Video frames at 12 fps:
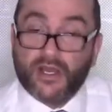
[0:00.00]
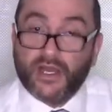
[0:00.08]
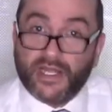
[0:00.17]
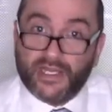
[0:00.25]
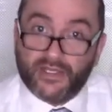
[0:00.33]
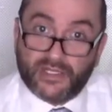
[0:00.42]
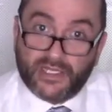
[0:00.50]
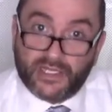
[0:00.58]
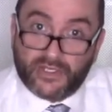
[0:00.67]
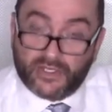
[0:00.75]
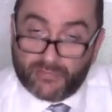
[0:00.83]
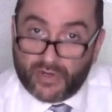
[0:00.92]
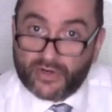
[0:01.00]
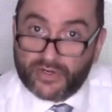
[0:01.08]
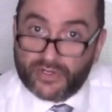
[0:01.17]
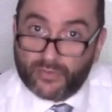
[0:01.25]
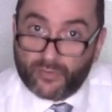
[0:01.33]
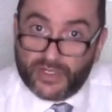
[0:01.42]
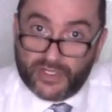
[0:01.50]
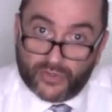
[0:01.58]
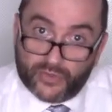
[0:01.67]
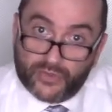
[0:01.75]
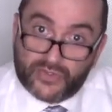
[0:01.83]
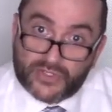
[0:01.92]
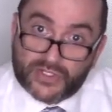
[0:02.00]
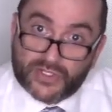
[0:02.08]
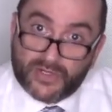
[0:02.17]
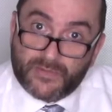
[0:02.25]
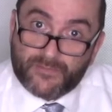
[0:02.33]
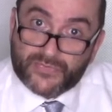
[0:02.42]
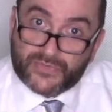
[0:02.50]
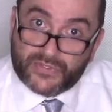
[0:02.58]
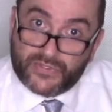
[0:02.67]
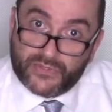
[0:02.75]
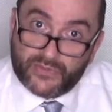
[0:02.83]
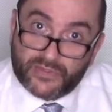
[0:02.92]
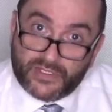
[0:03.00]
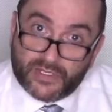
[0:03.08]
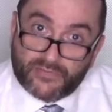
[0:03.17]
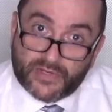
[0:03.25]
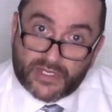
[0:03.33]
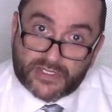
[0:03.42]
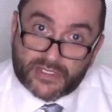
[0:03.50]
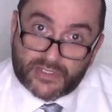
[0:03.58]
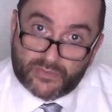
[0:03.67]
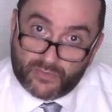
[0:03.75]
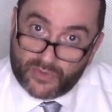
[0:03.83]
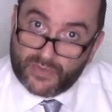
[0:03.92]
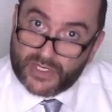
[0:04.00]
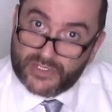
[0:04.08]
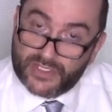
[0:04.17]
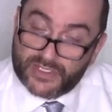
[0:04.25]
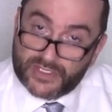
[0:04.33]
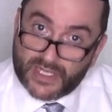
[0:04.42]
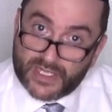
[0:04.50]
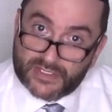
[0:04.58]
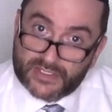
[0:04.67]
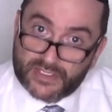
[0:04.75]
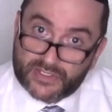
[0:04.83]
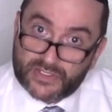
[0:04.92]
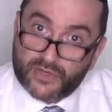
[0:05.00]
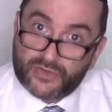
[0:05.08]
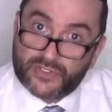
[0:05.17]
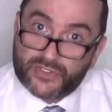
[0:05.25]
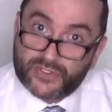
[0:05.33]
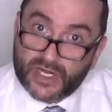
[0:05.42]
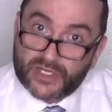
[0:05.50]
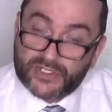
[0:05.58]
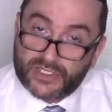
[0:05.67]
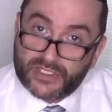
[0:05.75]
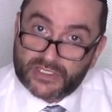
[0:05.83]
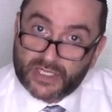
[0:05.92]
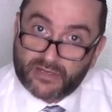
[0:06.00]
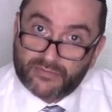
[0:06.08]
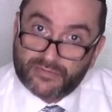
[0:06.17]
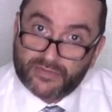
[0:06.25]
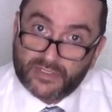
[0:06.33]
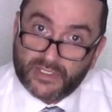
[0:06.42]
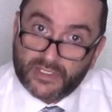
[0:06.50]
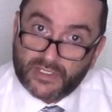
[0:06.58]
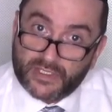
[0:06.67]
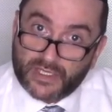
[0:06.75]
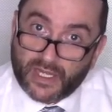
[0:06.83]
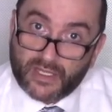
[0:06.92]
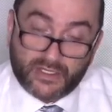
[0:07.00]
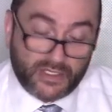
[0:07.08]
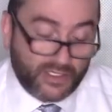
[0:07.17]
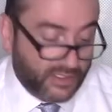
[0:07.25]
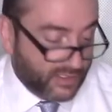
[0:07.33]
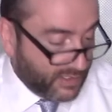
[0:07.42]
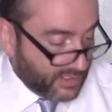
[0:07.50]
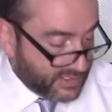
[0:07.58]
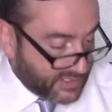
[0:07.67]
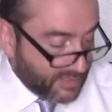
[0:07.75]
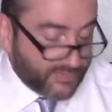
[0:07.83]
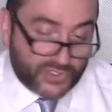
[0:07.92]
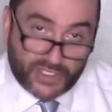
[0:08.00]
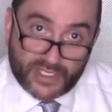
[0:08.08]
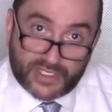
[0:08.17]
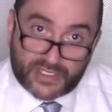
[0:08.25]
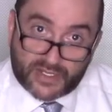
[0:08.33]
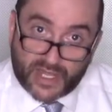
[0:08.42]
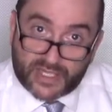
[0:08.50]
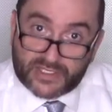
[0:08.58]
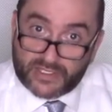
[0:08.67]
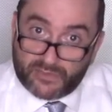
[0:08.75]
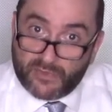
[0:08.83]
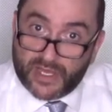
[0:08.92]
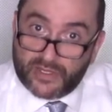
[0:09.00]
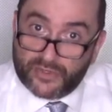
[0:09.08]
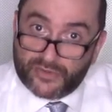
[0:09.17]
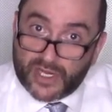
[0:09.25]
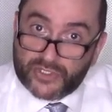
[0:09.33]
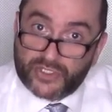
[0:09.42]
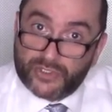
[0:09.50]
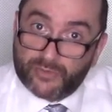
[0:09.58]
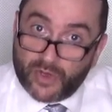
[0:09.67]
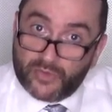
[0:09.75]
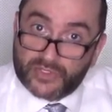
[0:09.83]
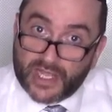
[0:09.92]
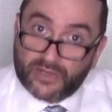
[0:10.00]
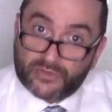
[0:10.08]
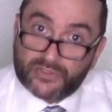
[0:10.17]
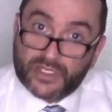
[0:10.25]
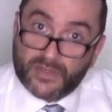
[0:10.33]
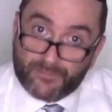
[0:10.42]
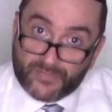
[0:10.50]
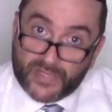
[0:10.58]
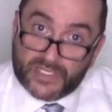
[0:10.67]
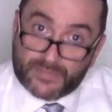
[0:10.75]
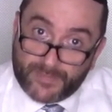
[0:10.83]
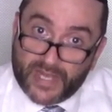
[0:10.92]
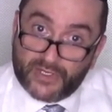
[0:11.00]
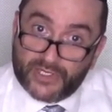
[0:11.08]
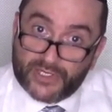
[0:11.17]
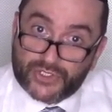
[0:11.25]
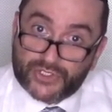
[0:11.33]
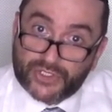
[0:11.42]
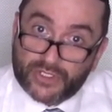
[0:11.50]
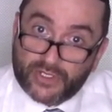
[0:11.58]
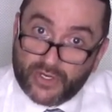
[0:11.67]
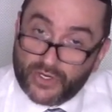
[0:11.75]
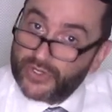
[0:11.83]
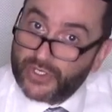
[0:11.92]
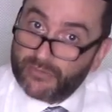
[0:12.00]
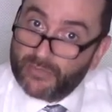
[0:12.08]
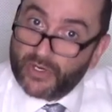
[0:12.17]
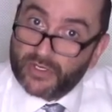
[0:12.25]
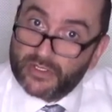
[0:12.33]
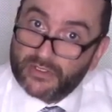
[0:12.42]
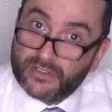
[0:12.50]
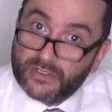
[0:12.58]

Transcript: in the Gemara that we use to give us what Rashi says. It's known as Rashi Ksav. And the assumption is that that's the way that Rashi wrote out his perish on the Gemara.